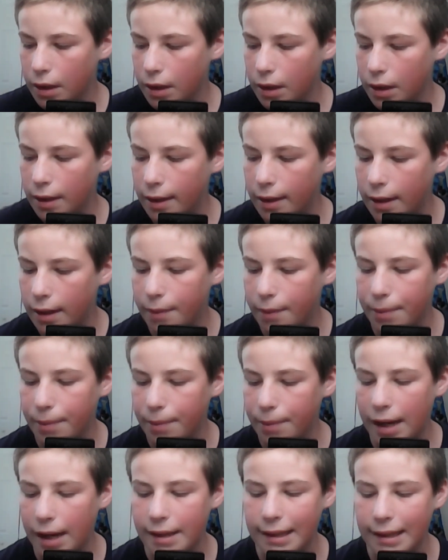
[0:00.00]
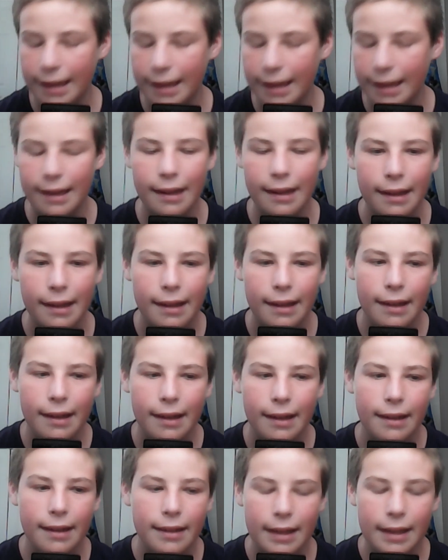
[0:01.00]
I think
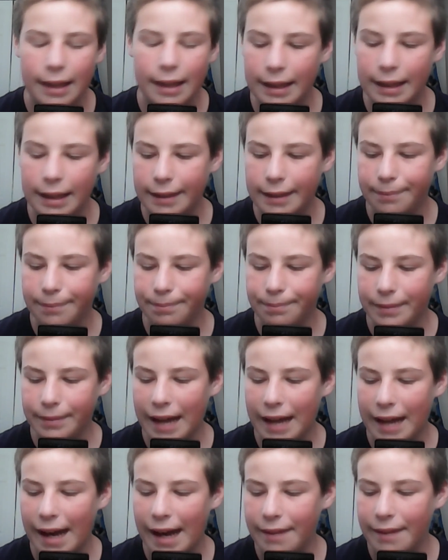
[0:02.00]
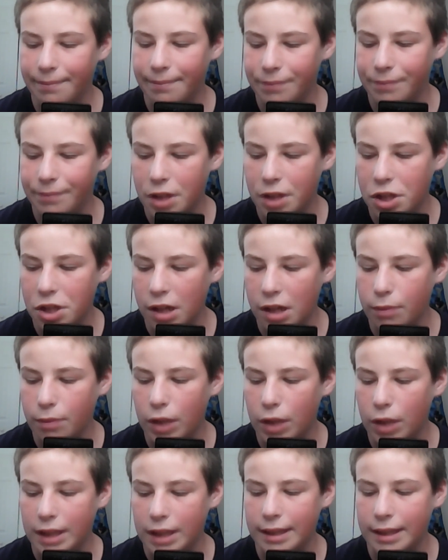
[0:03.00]
that Deshaun
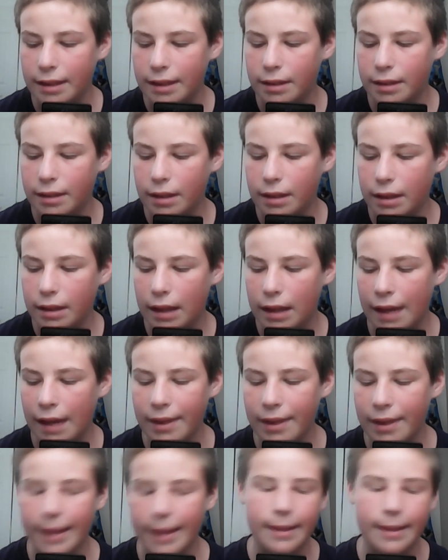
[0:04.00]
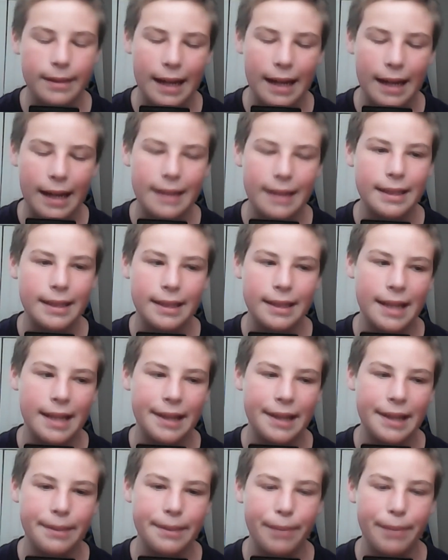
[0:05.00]
Watson, I think the Texans
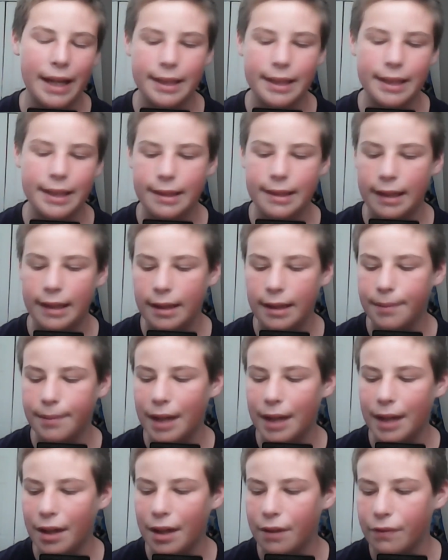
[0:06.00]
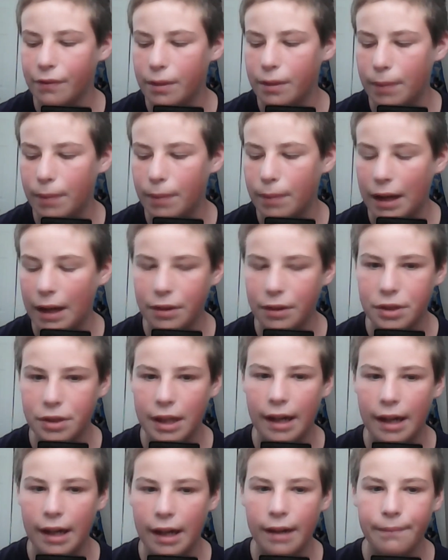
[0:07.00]
got the best out of the Browns
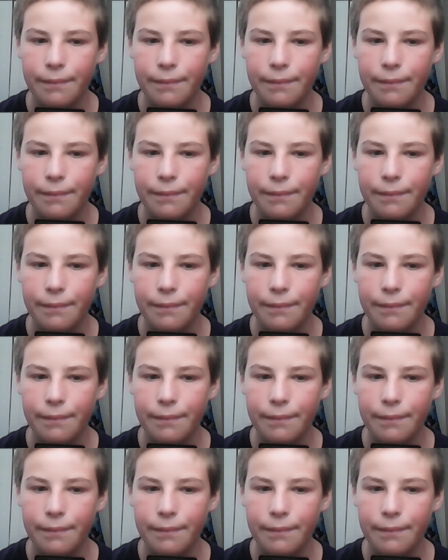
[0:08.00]
there.